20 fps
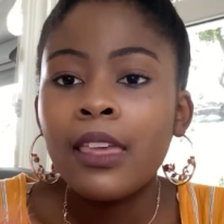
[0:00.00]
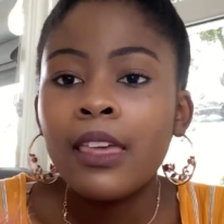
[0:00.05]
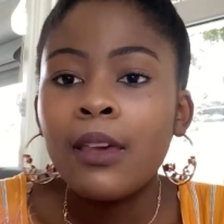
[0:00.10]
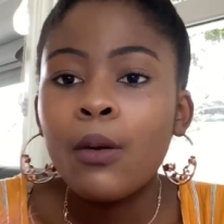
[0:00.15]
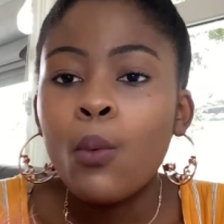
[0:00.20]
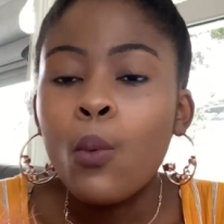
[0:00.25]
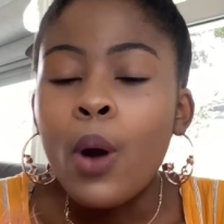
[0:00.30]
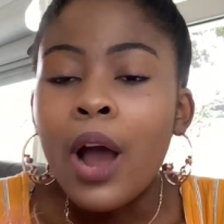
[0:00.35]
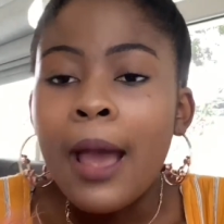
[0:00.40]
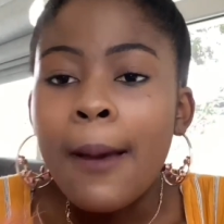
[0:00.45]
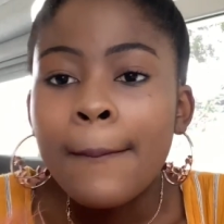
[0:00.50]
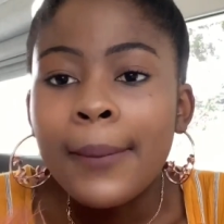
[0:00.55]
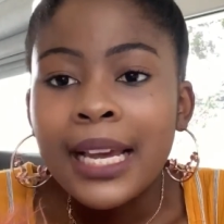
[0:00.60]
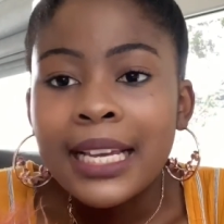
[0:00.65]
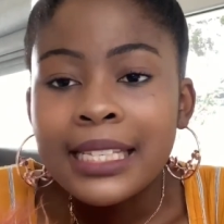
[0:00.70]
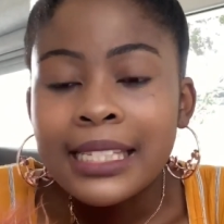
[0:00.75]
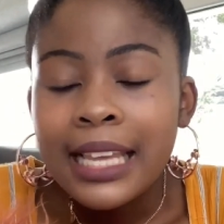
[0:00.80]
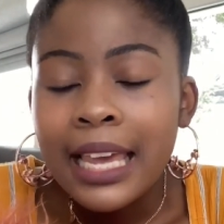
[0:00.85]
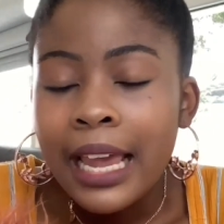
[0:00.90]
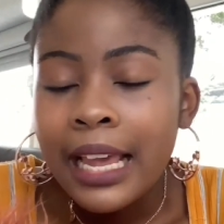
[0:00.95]
Why am I
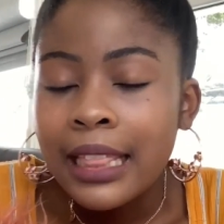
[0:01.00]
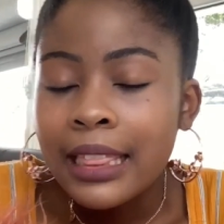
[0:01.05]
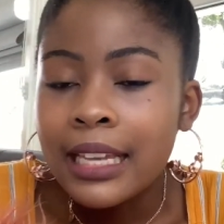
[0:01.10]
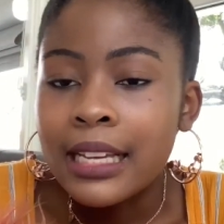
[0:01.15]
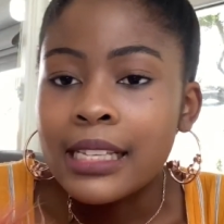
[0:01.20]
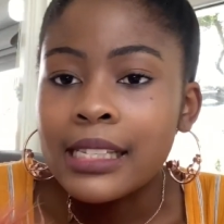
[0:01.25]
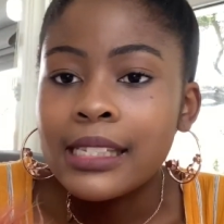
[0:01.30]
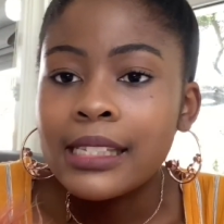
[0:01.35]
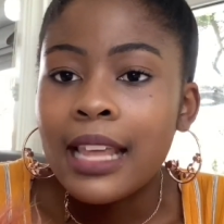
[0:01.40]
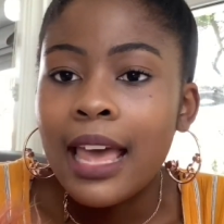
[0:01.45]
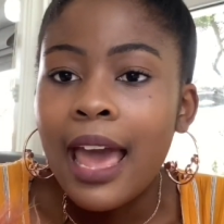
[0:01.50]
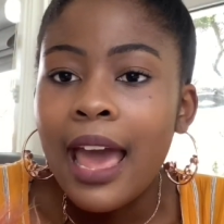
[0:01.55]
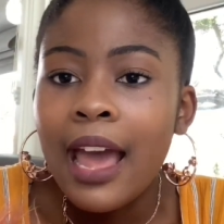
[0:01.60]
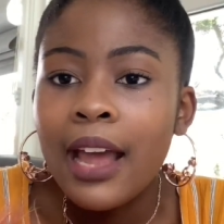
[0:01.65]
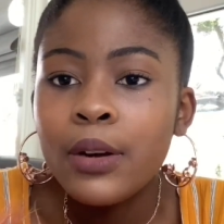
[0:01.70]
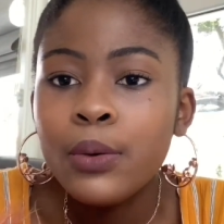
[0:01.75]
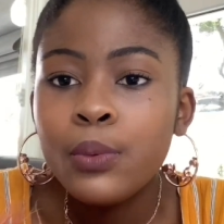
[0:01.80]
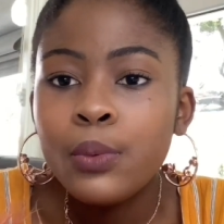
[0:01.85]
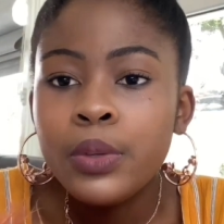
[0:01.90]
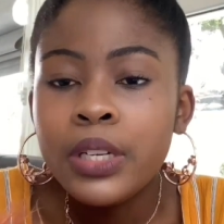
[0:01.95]
saying this?
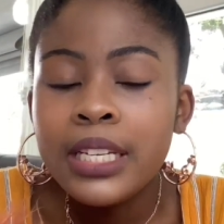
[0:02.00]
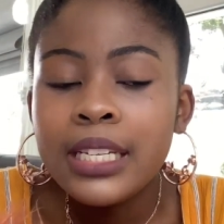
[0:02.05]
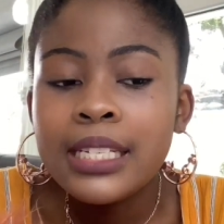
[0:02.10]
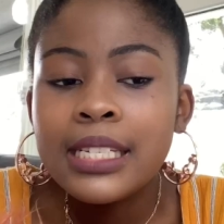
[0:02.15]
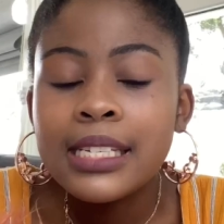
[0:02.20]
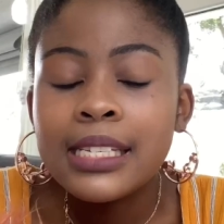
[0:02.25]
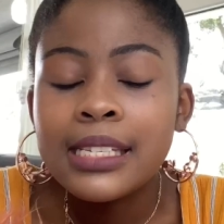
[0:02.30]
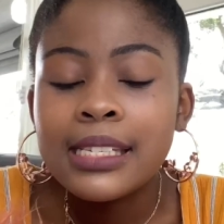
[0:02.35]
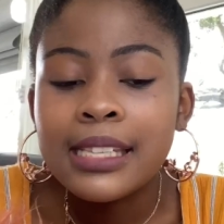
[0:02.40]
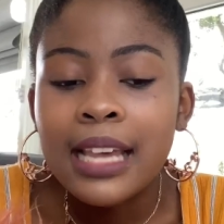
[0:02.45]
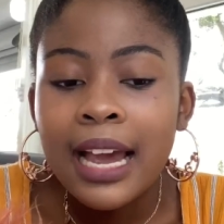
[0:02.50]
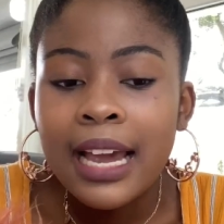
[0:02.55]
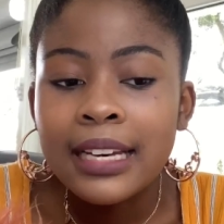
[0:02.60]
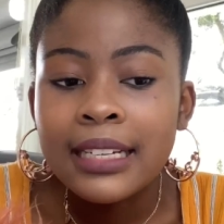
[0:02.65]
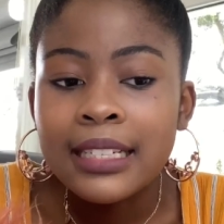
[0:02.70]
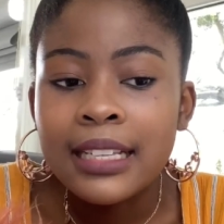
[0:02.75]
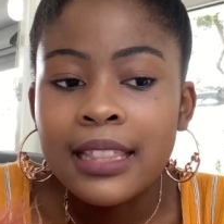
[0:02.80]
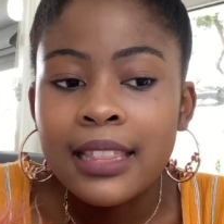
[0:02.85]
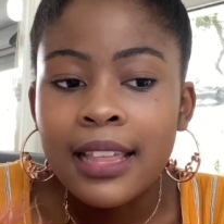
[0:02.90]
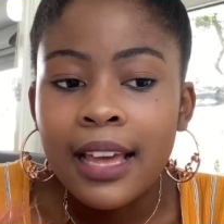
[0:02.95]
Had we
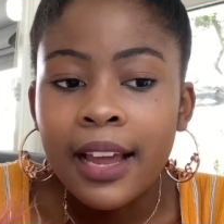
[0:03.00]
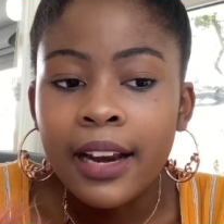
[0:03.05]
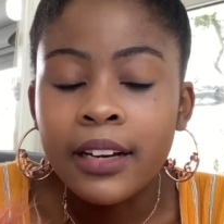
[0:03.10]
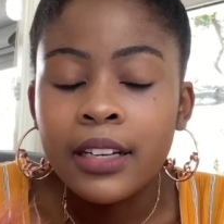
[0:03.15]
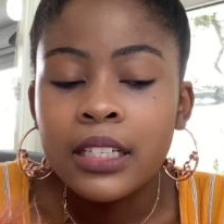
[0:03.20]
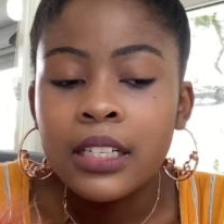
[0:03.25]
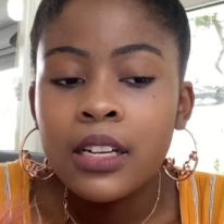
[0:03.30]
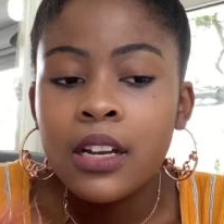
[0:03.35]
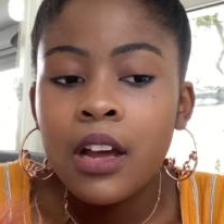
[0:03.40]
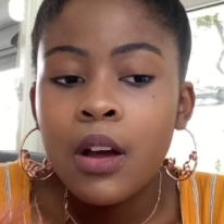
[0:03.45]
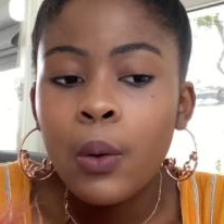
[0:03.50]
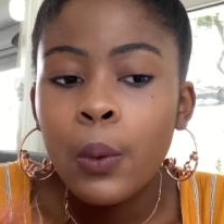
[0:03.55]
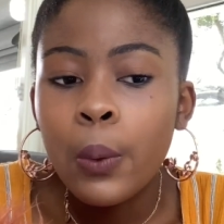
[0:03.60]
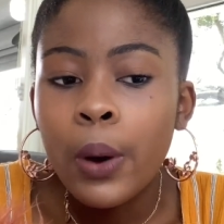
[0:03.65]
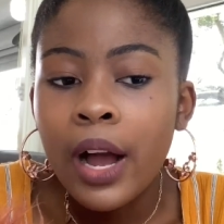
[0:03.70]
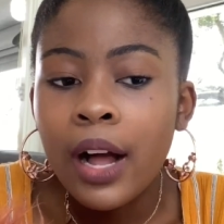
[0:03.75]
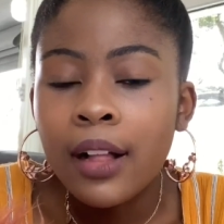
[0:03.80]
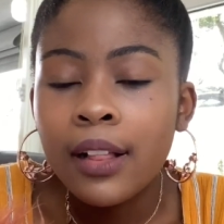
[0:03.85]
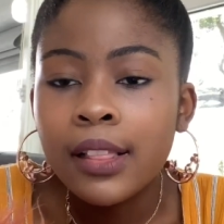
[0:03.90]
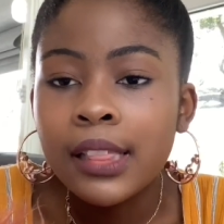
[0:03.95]
decided that,
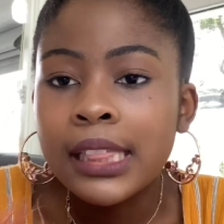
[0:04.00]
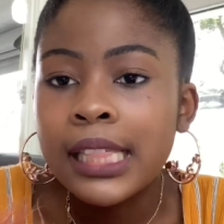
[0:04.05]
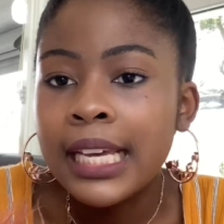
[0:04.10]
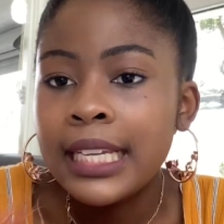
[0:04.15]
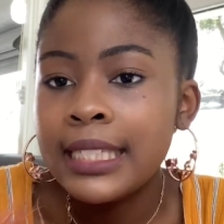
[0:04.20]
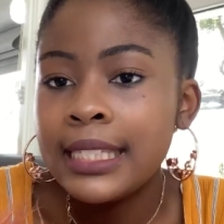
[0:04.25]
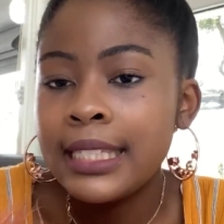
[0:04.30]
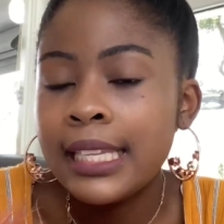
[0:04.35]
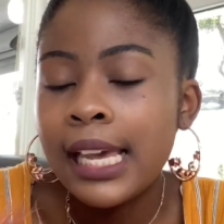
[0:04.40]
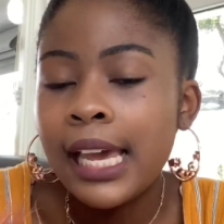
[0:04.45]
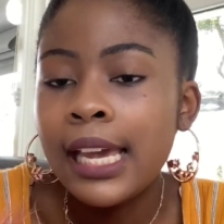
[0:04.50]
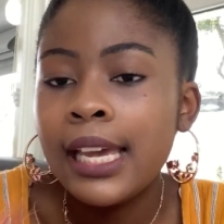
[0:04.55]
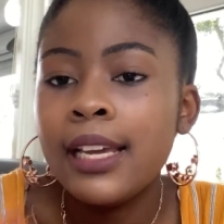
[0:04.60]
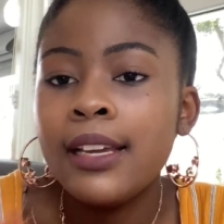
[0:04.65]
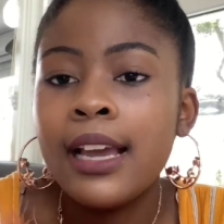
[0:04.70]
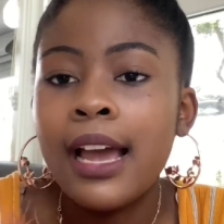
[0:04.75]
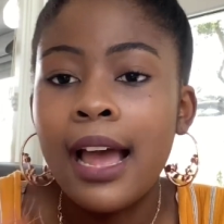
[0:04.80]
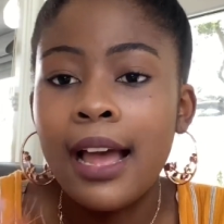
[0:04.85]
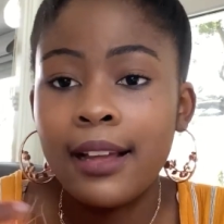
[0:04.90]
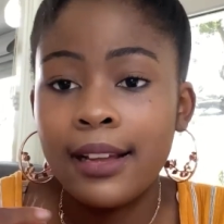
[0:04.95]
well, they say
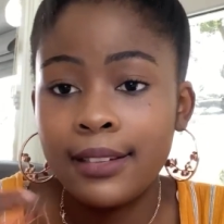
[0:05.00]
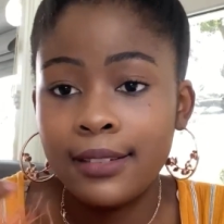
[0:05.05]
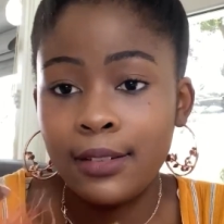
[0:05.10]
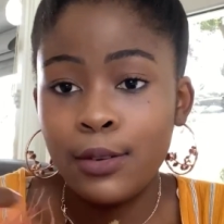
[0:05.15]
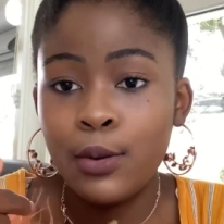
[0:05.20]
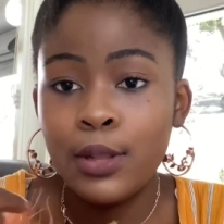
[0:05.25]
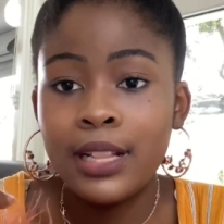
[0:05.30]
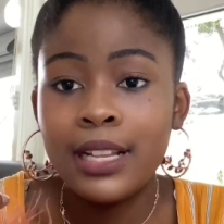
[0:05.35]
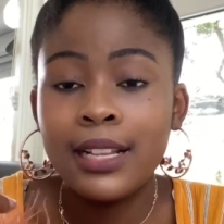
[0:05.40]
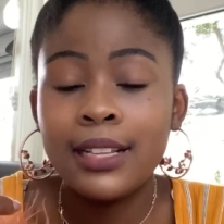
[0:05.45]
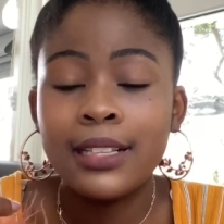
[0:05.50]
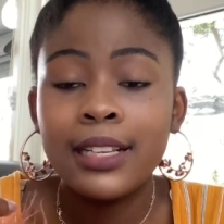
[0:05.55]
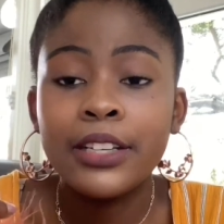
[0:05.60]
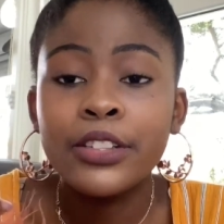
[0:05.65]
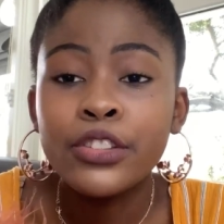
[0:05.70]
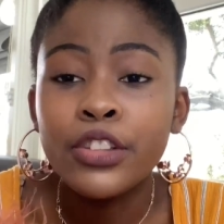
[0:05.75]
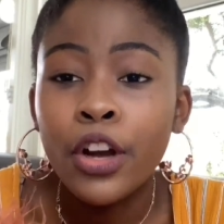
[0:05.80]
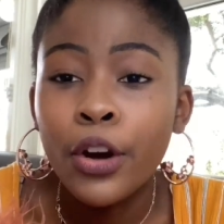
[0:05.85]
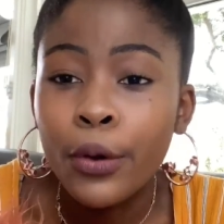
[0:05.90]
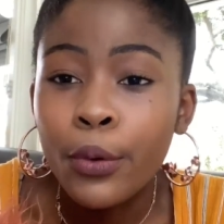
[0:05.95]
Ntlantla is
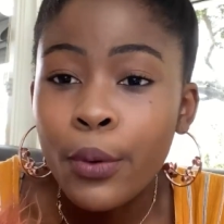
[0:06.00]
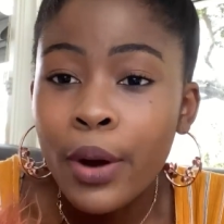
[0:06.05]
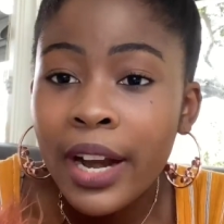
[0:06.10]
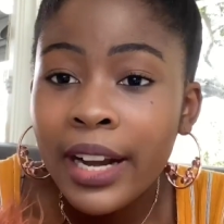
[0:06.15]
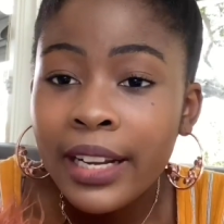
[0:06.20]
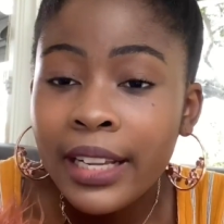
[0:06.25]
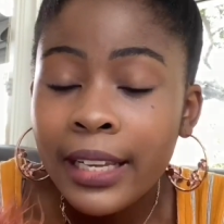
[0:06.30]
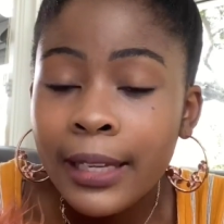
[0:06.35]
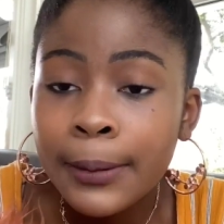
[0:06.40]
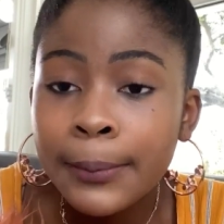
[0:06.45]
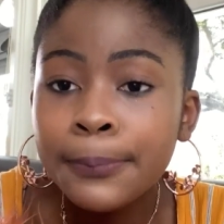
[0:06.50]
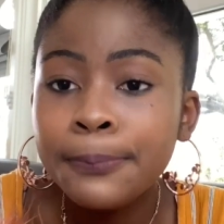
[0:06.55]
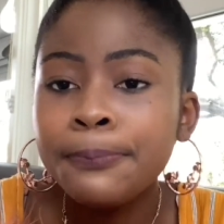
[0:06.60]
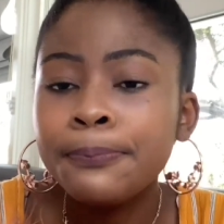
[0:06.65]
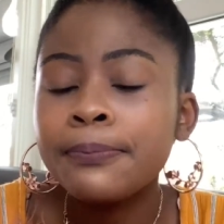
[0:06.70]
not ready,